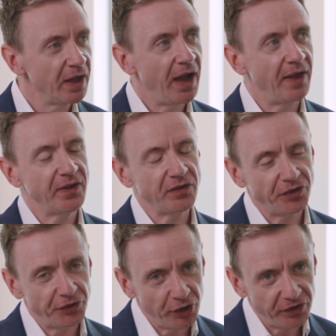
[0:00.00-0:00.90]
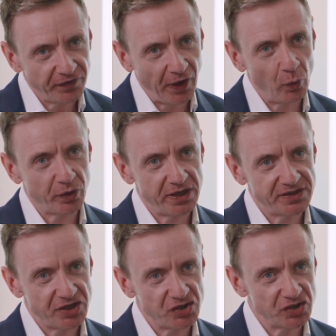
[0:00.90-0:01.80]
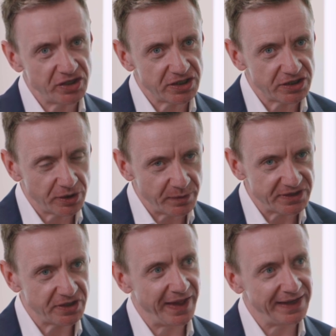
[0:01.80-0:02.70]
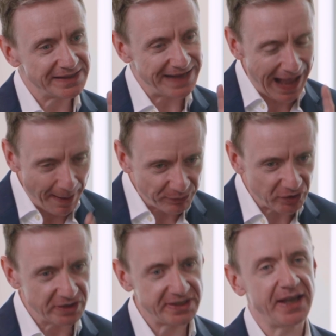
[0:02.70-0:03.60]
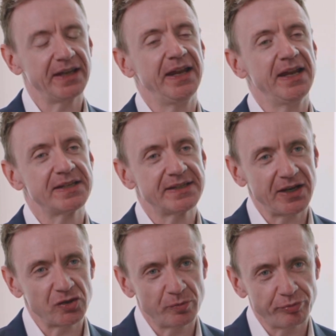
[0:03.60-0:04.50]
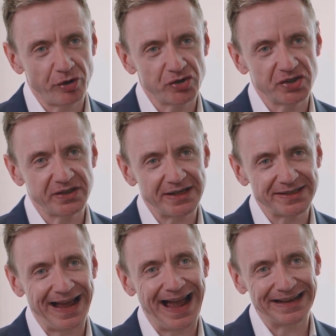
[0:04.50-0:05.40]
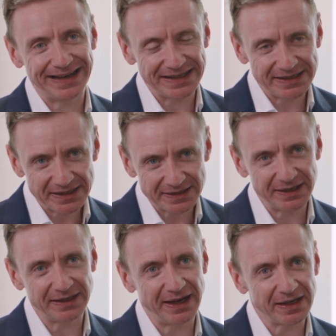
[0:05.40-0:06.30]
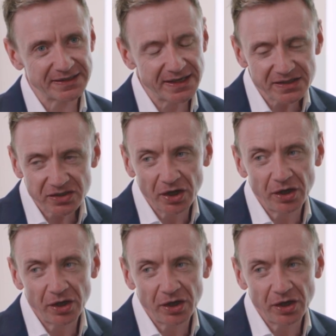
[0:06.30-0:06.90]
I think the third thing that organizations need to do is they need to absolutely take an intersection approach to data analytics and analysis.